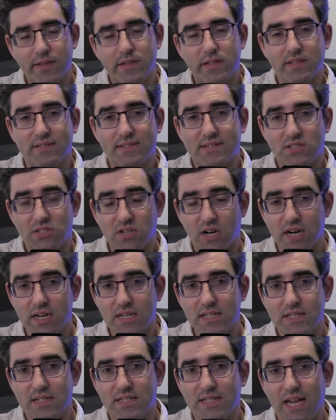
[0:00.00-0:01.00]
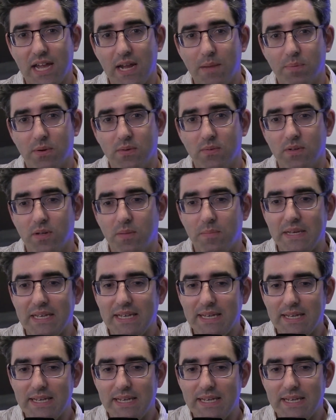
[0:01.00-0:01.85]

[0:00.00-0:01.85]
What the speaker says: the start of the taper will be